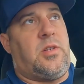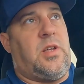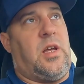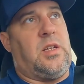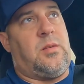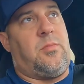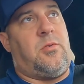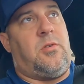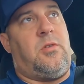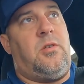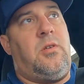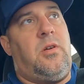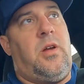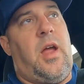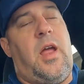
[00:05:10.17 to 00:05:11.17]
accessible
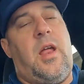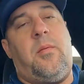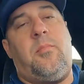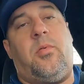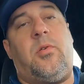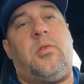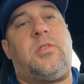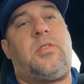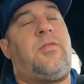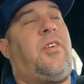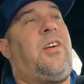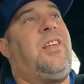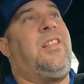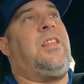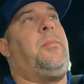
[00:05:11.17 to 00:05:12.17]
and pools are
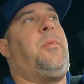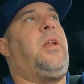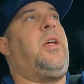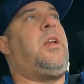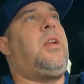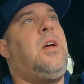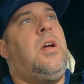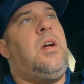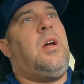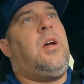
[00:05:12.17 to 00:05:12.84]
very limited,